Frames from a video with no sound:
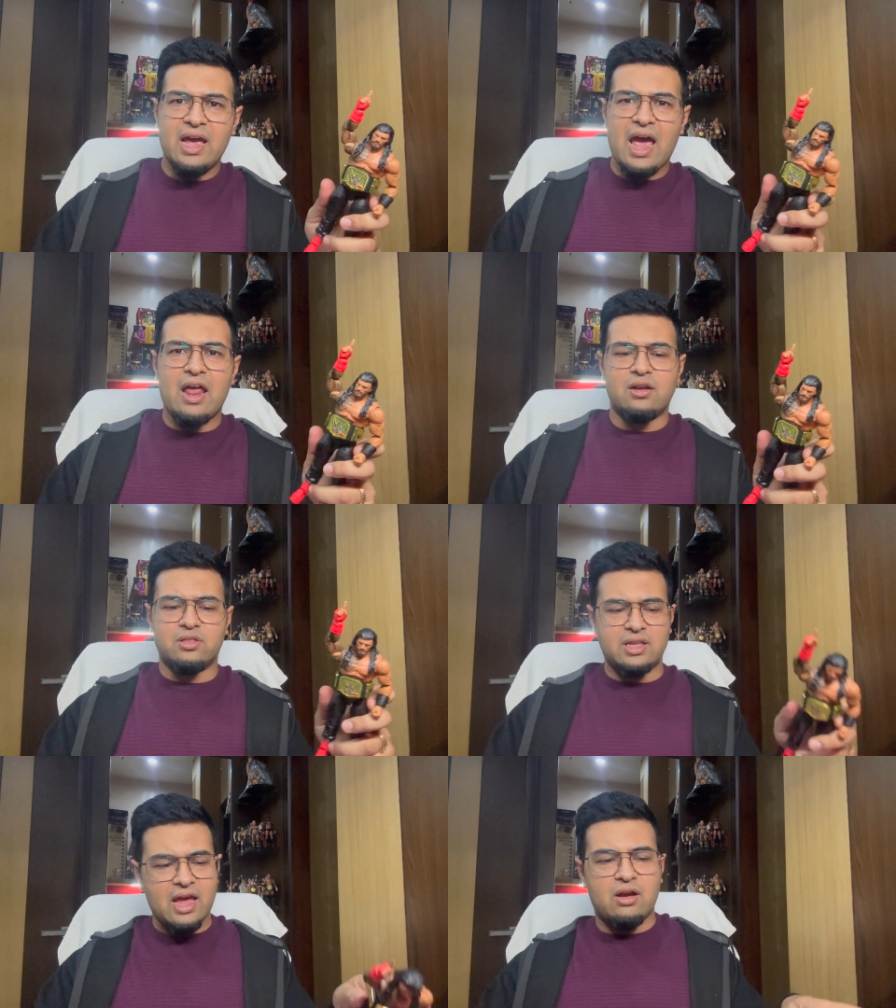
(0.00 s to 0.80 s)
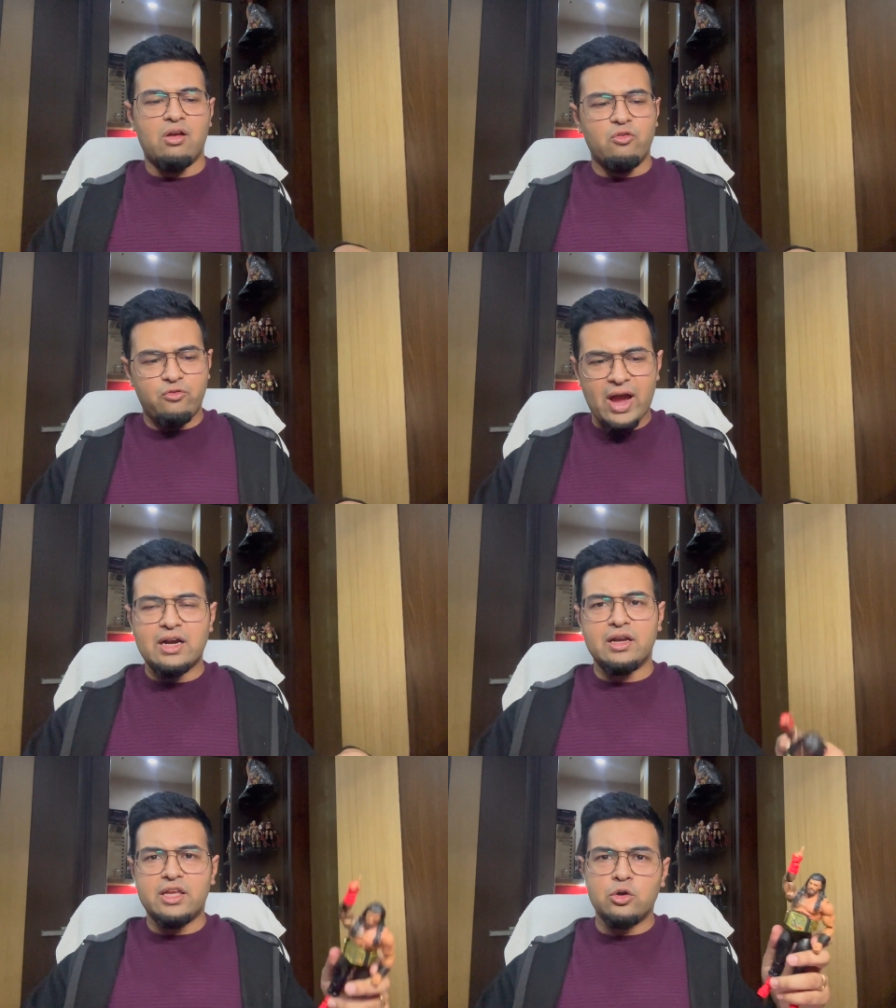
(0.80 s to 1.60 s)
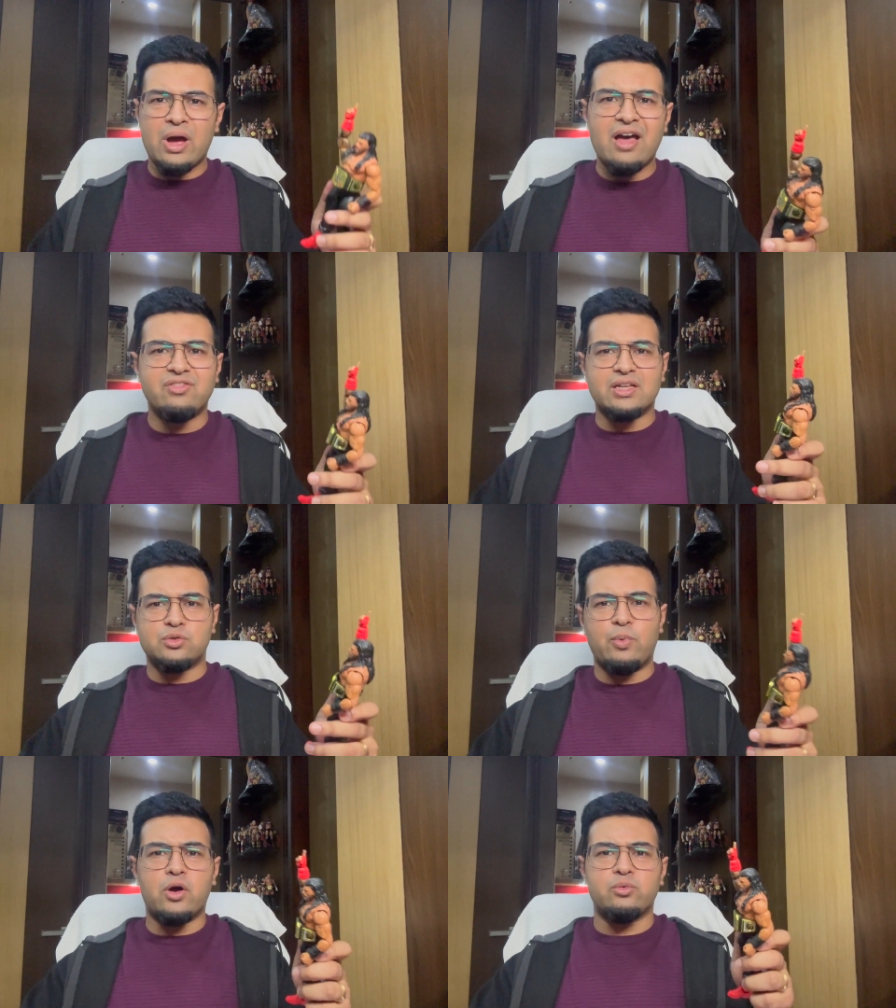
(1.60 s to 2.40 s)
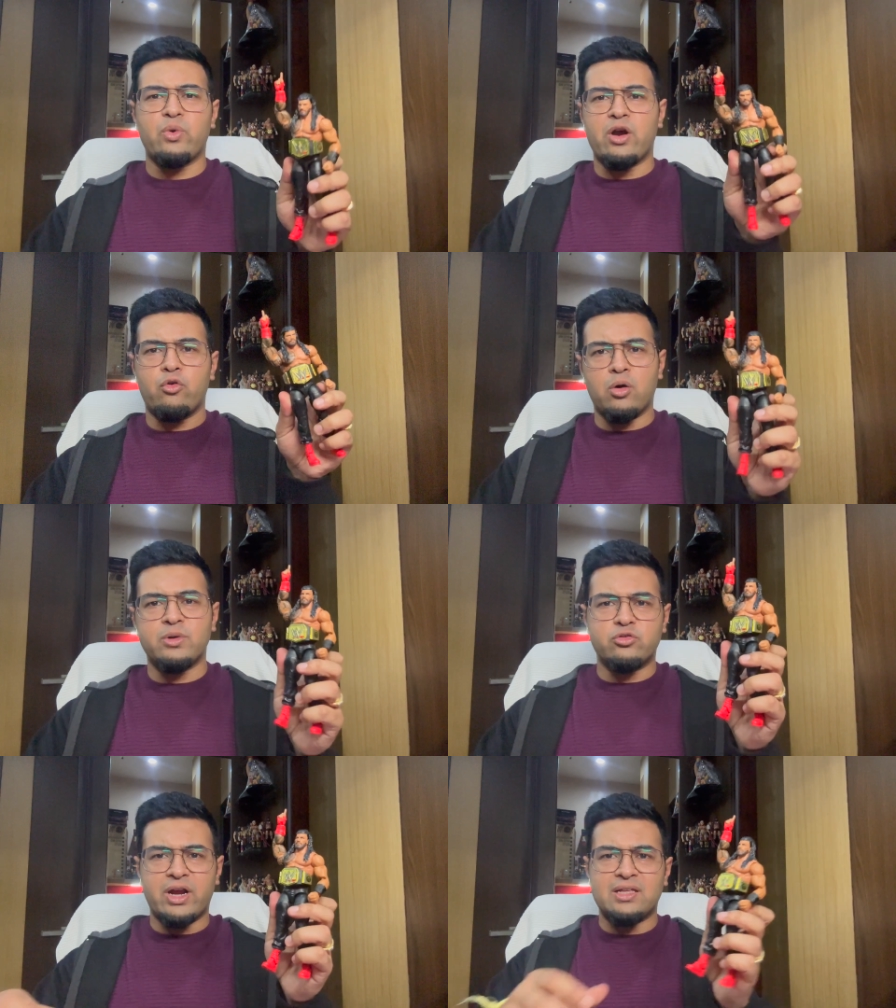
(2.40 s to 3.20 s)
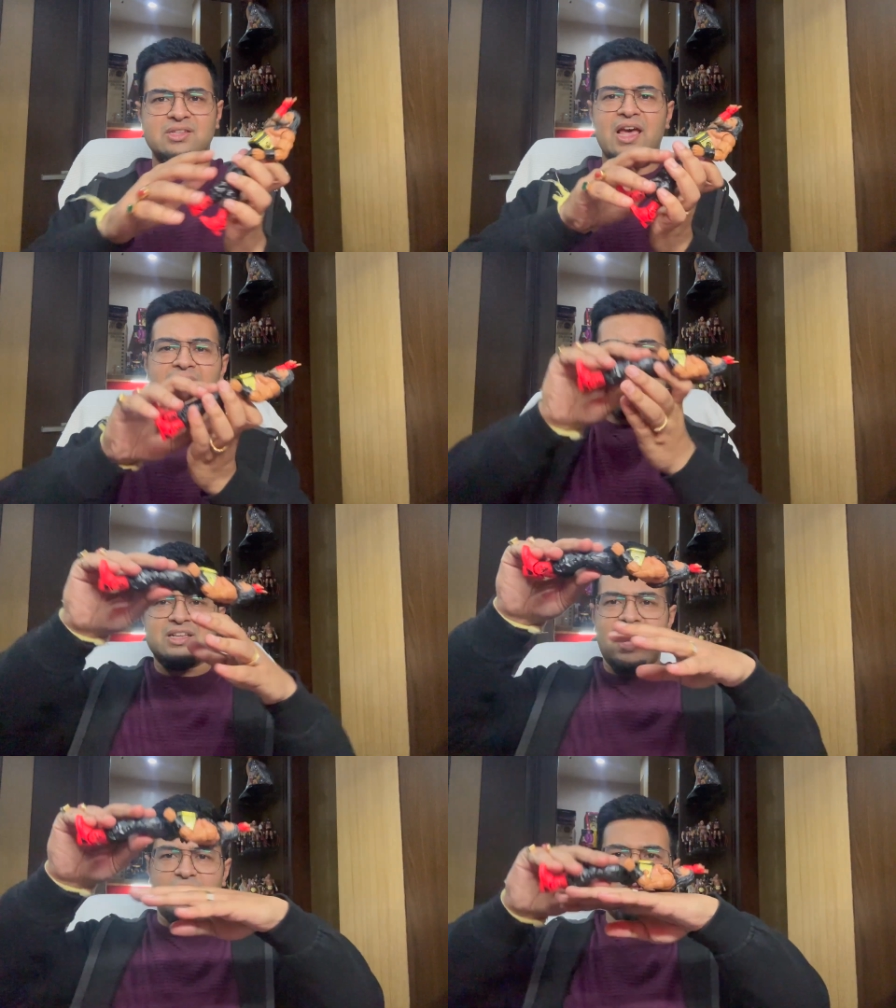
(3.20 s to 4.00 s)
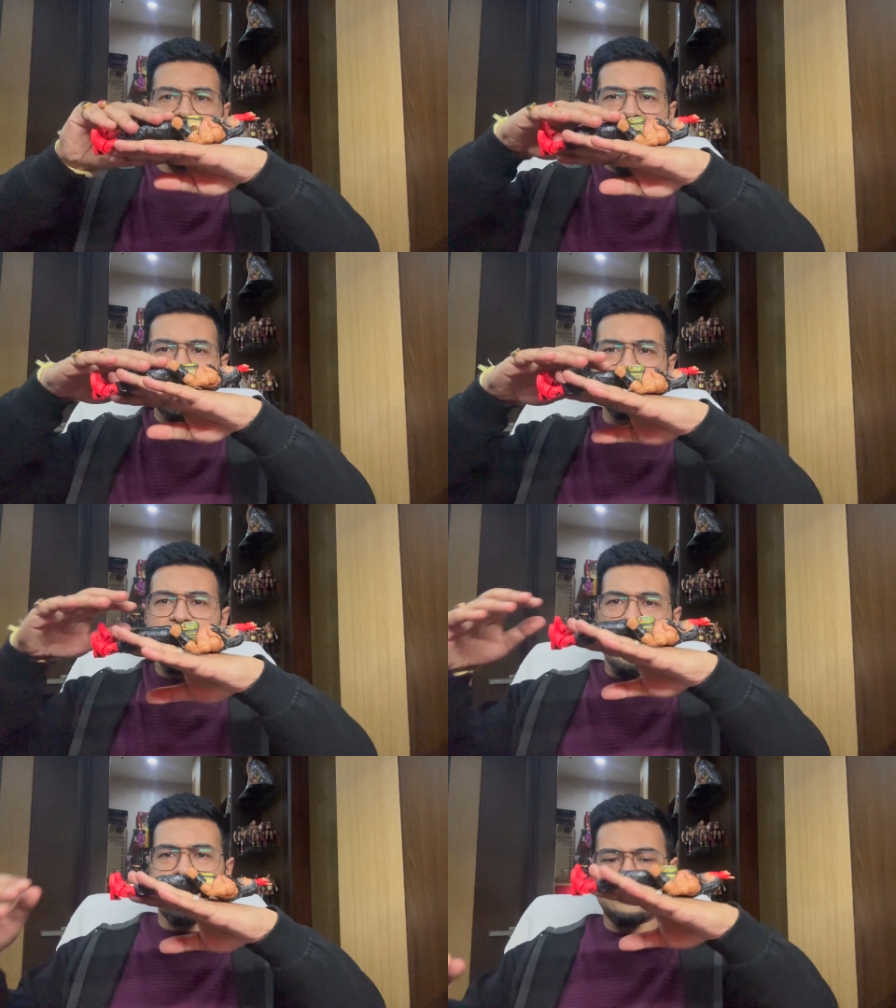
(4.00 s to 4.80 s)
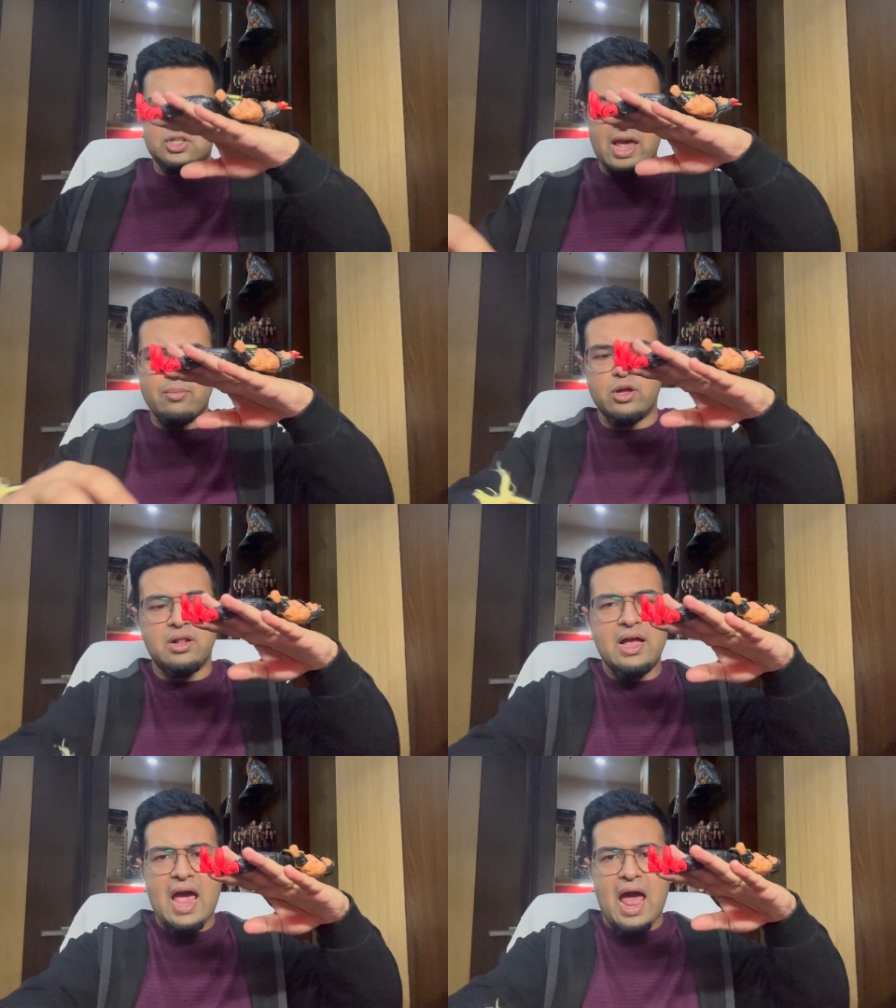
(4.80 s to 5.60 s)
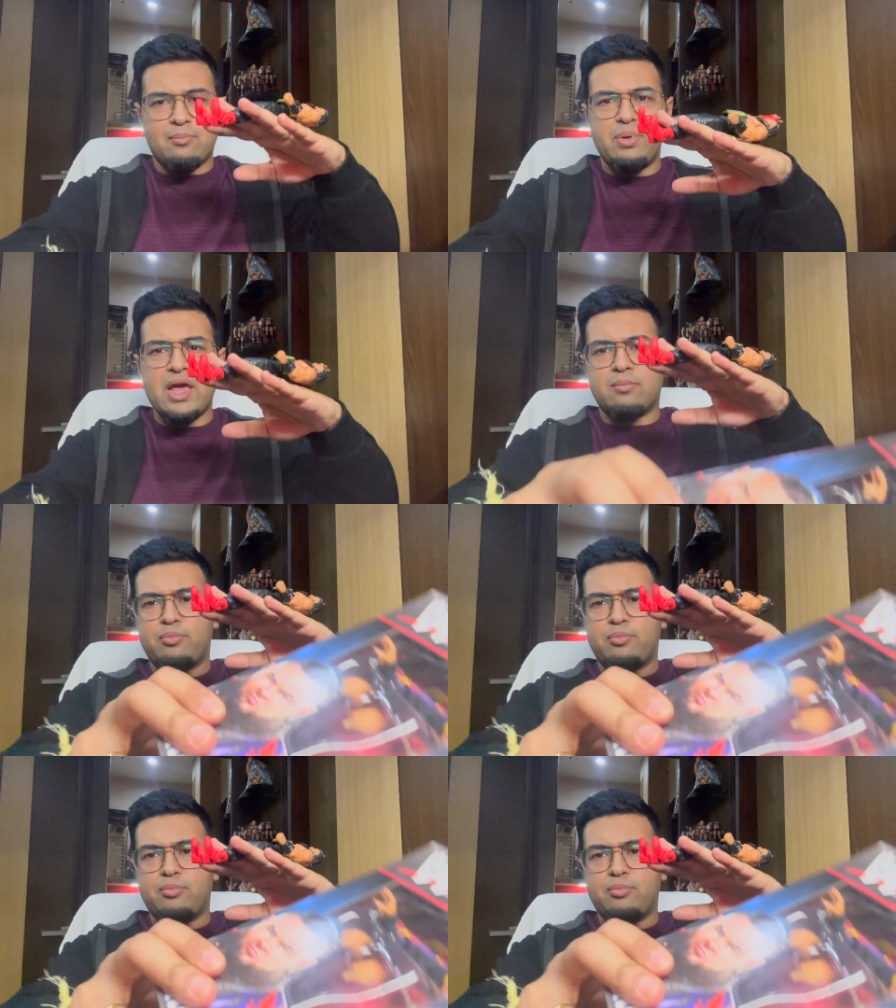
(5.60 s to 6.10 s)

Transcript: And then finally you have that spot where Roman Reigns is lying flat on a table and big